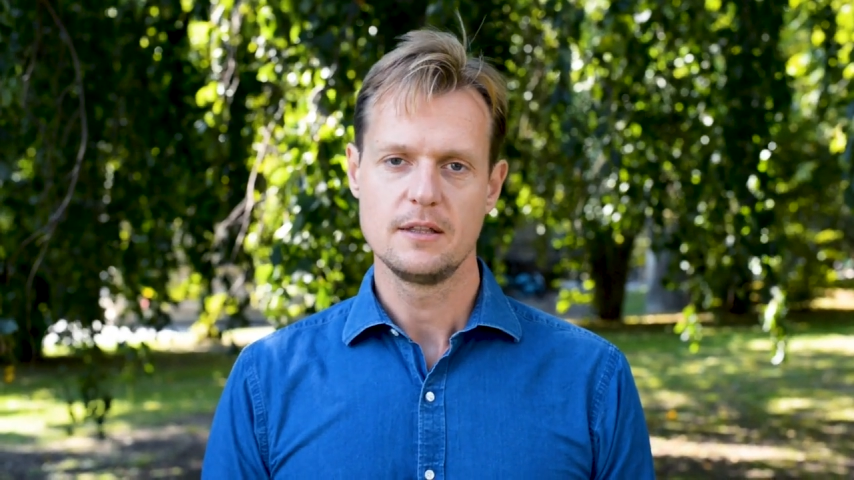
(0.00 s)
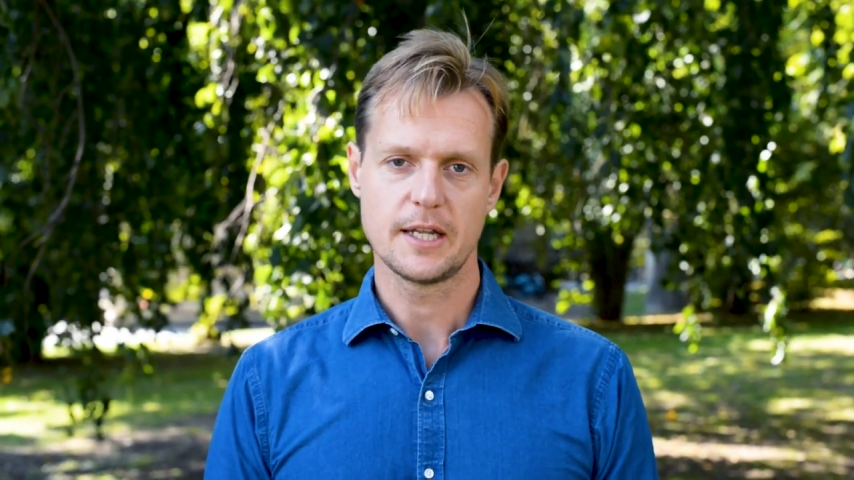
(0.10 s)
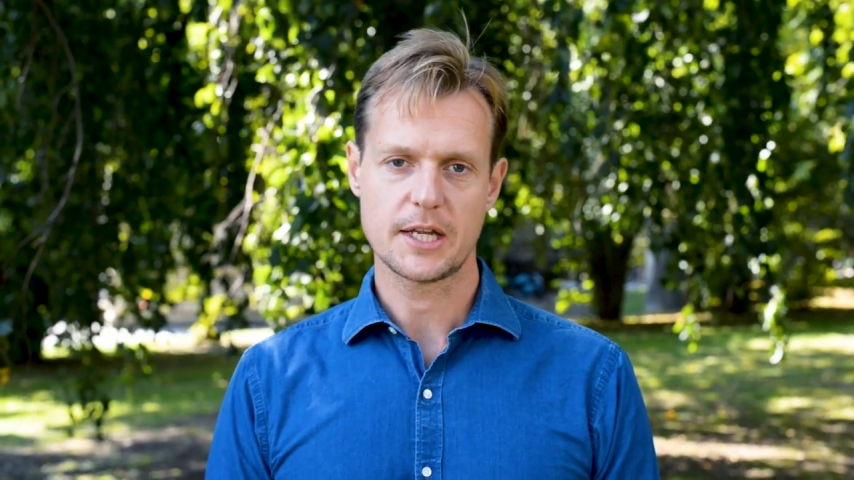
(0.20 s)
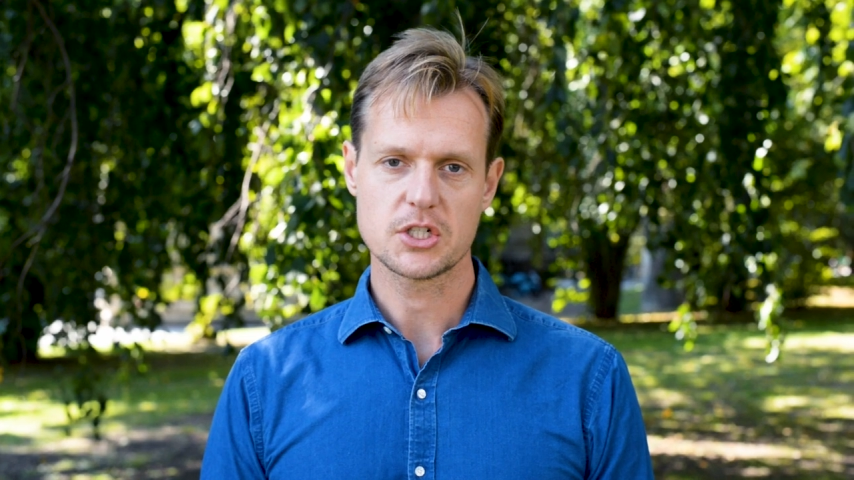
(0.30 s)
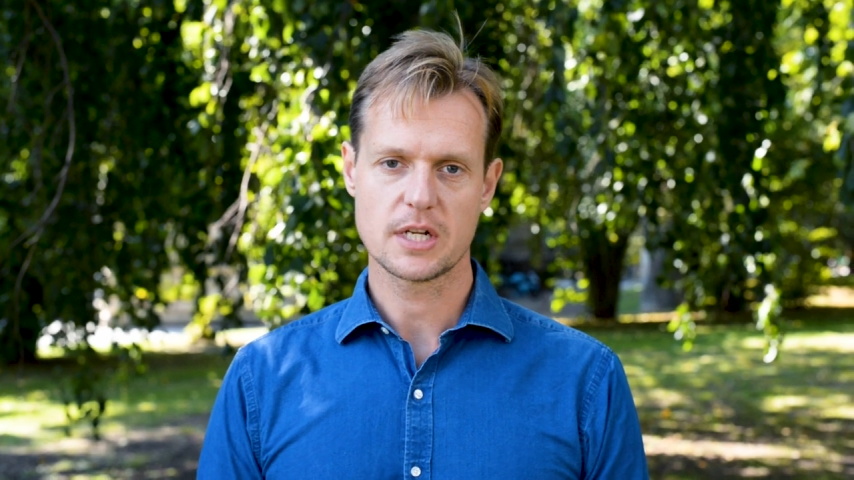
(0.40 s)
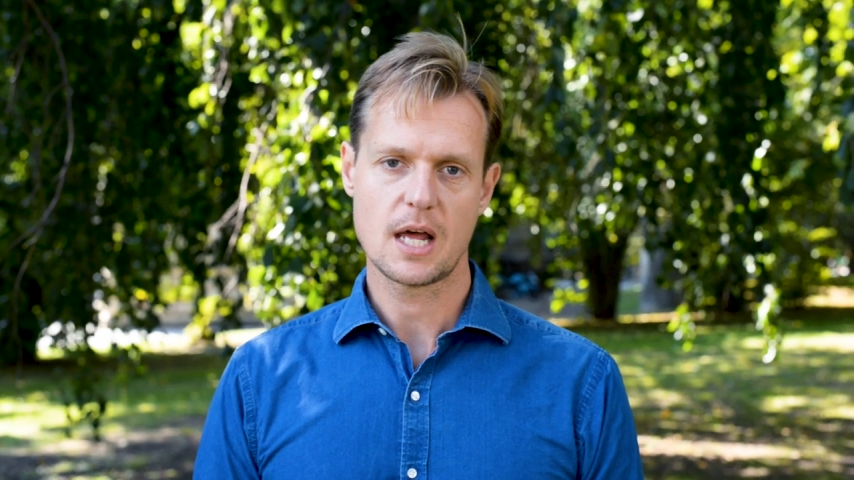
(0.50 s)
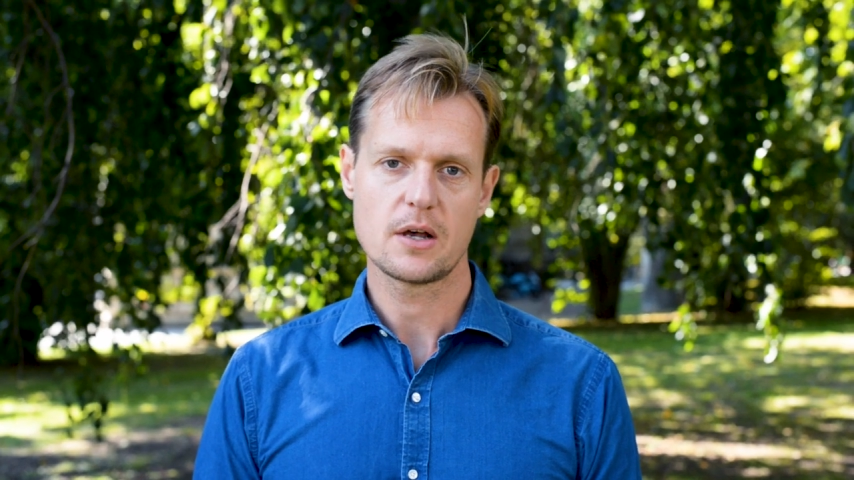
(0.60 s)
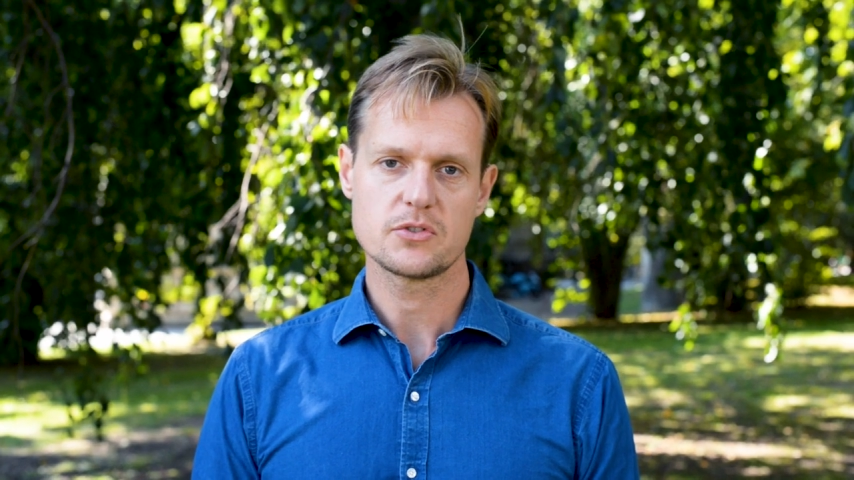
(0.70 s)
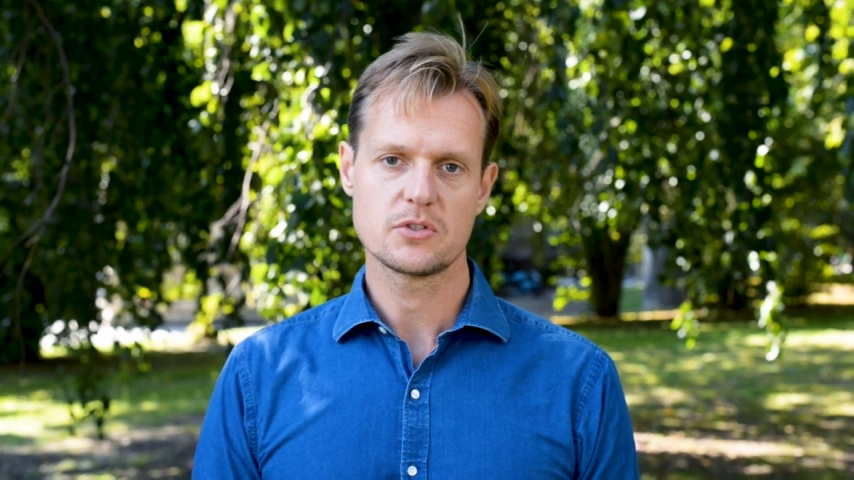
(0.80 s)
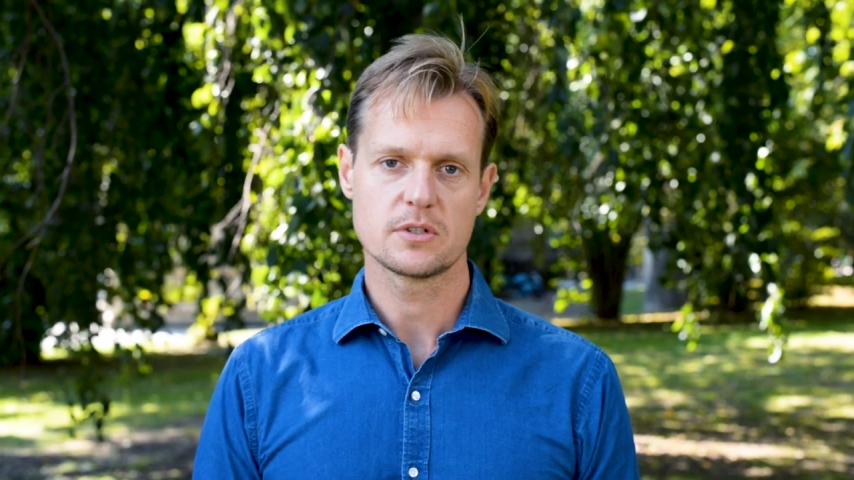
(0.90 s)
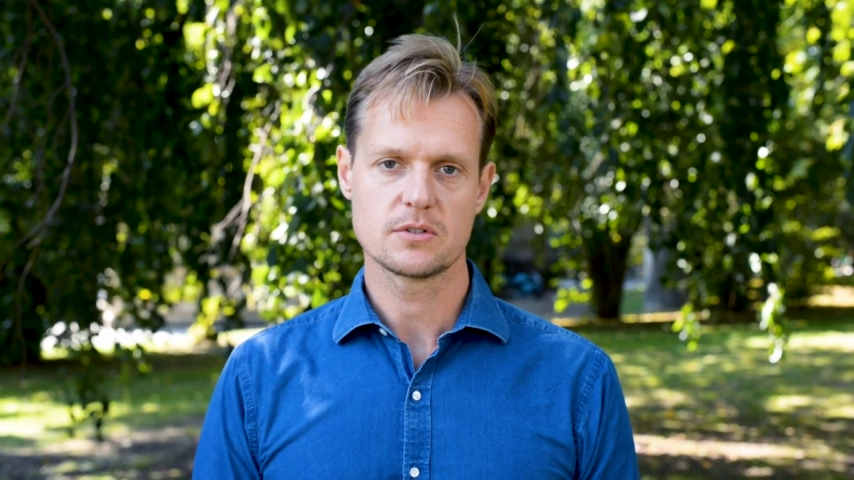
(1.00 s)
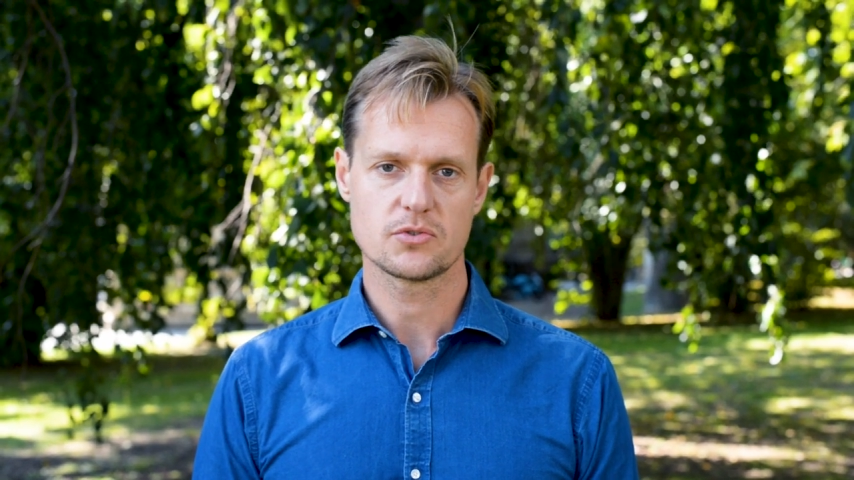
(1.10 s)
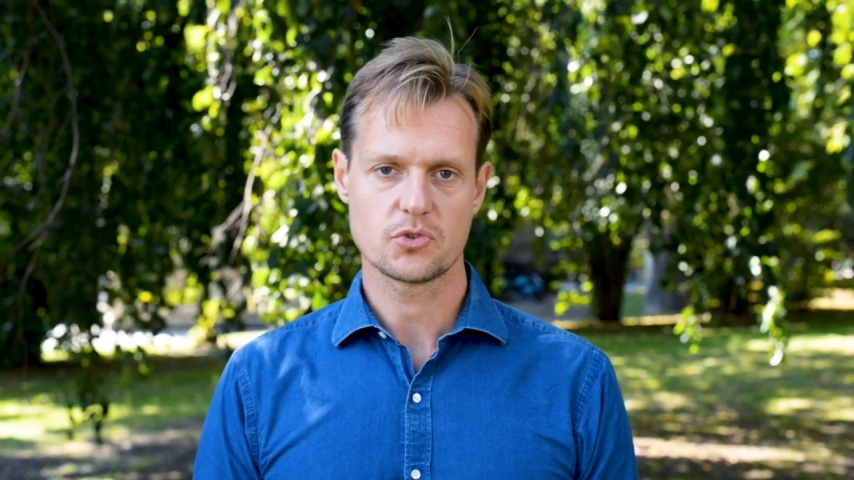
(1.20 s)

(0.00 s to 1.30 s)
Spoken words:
that actually allows students